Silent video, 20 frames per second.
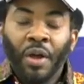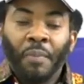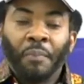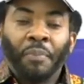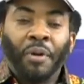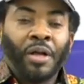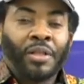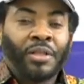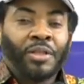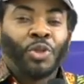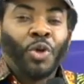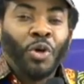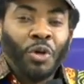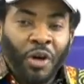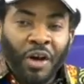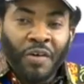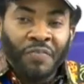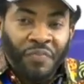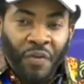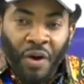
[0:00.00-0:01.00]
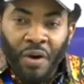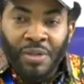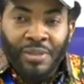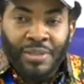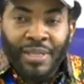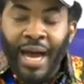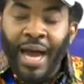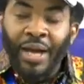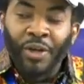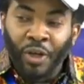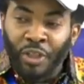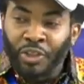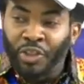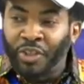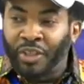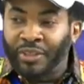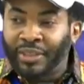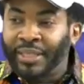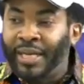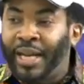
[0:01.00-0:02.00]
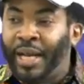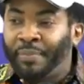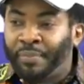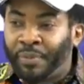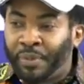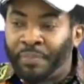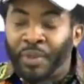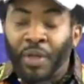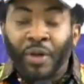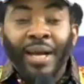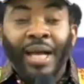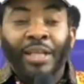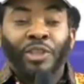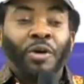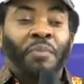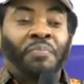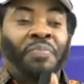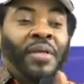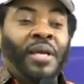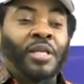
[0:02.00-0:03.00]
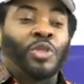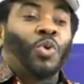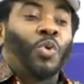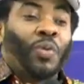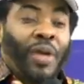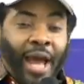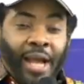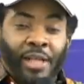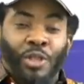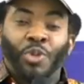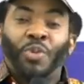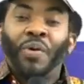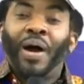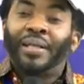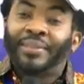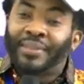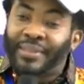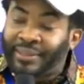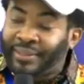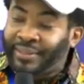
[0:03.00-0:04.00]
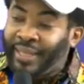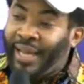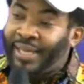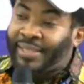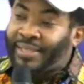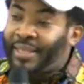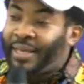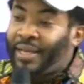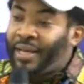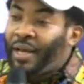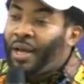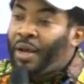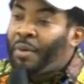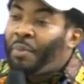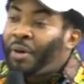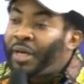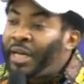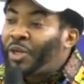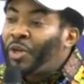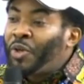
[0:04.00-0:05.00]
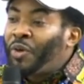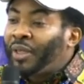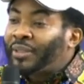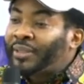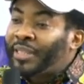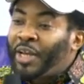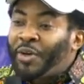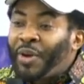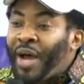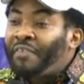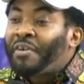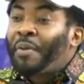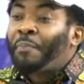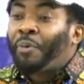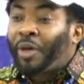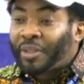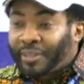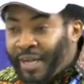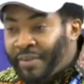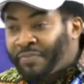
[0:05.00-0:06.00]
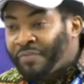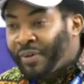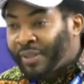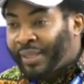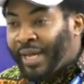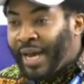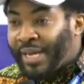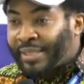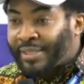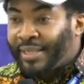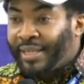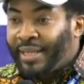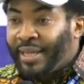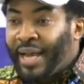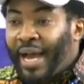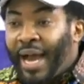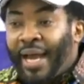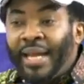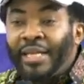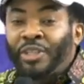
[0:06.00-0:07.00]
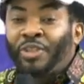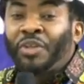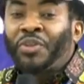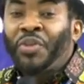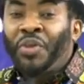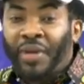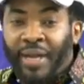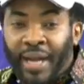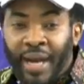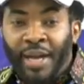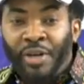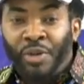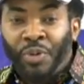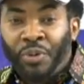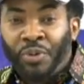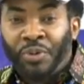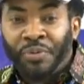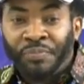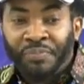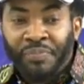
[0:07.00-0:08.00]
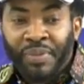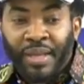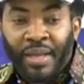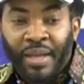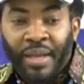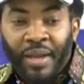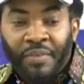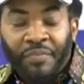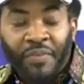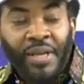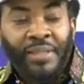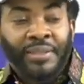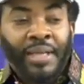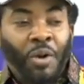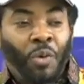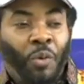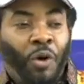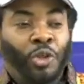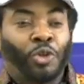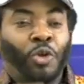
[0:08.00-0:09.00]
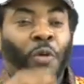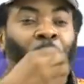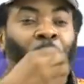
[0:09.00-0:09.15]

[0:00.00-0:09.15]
But donor funds are not sustainable, because there are some things you would like to do as a state, but they do not say they don't have a budget for that. And there's nothing you can do. For instance, we want to